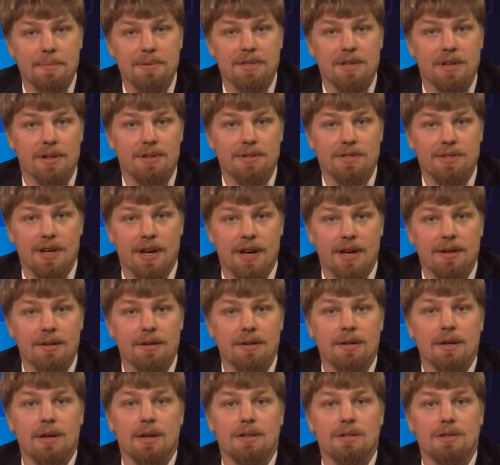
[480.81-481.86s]
their
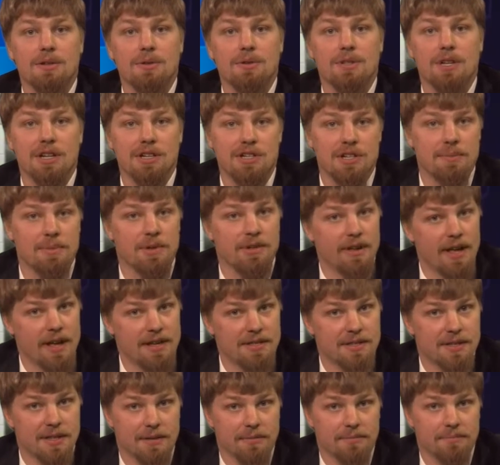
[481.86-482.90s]
son to teach him a
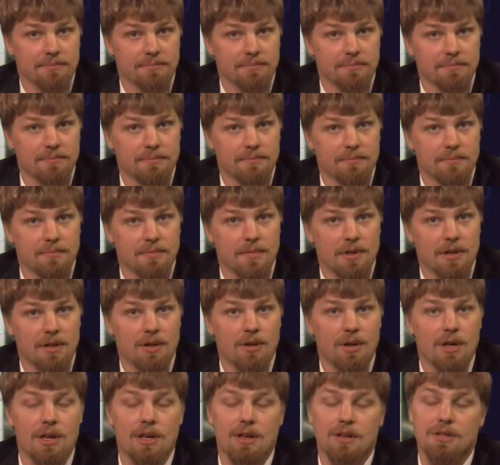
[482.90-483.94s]
lesson.
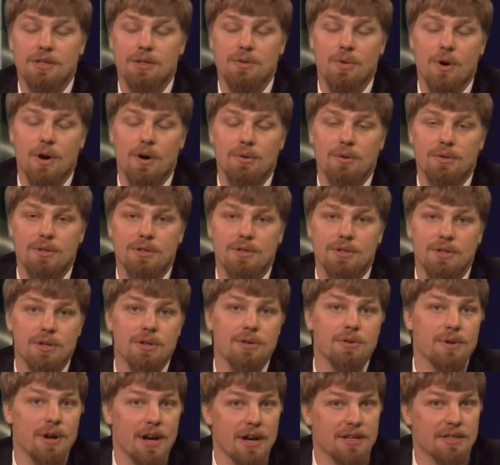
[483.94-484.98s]
He is, quote, too
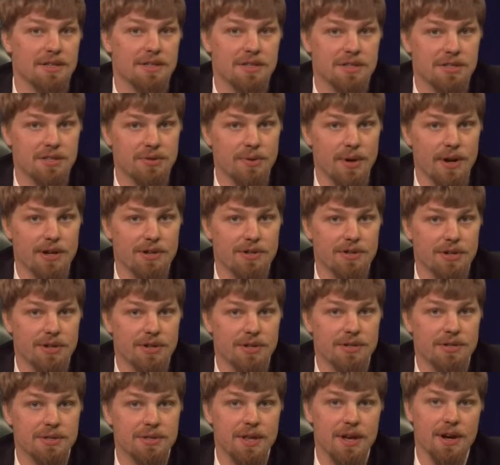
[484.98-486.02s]
nice to
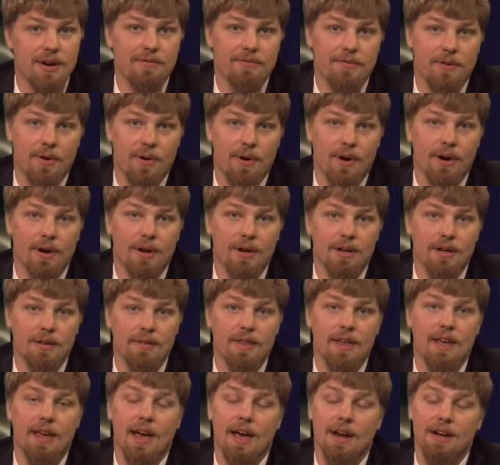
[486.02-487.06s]
strangers, therefore,
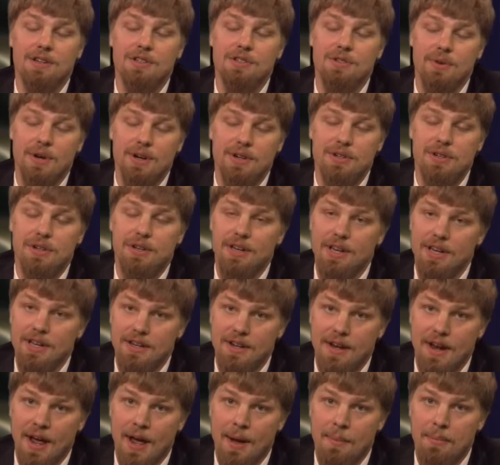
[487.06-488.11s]
they had a stranger
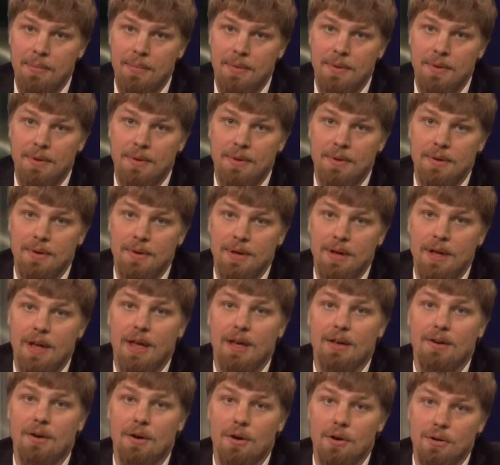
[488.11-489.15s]
kidnap
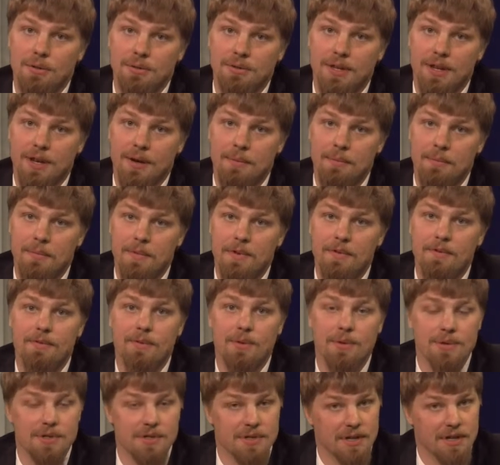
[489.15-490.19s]
and hold him
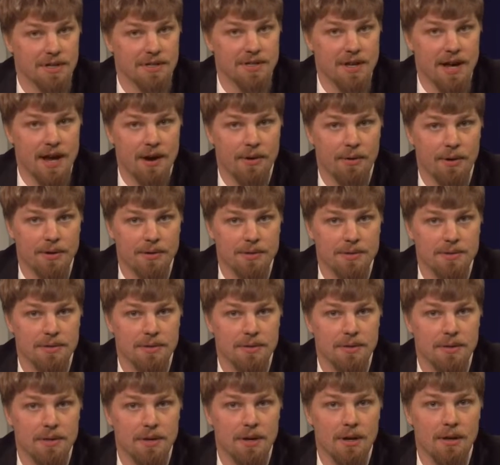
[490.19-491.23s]
for six hours.
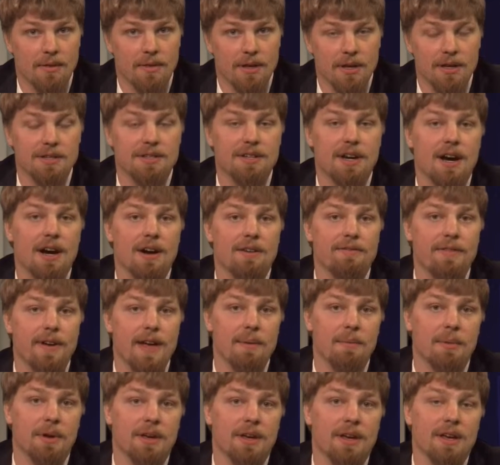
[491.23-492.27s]
The entire
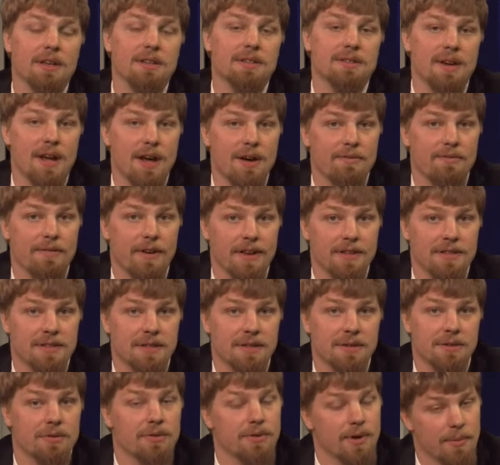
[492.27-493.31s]
family is now
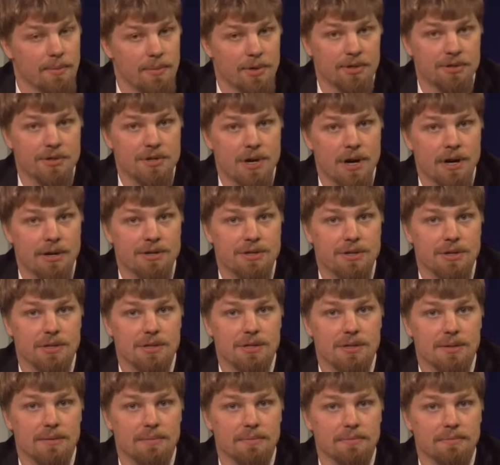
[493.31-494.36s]
facing criminal
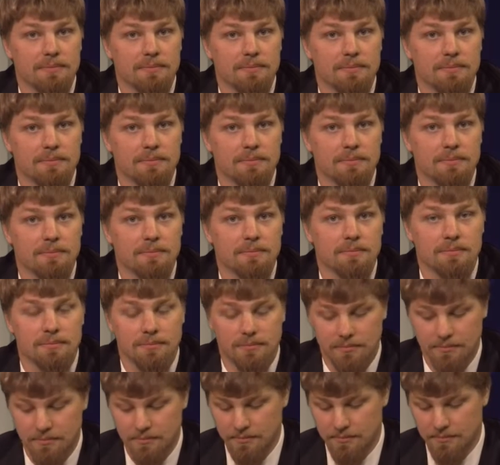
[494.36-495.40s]
charges.
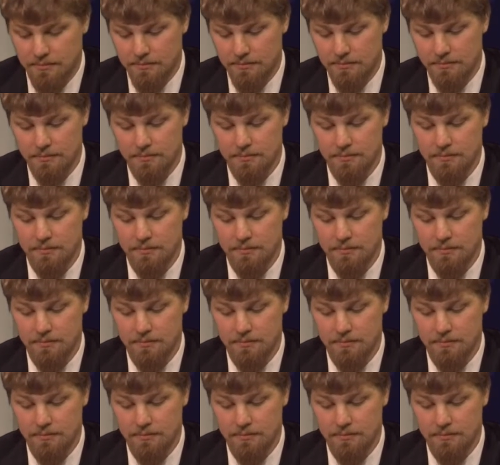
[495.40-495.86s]
Even the son?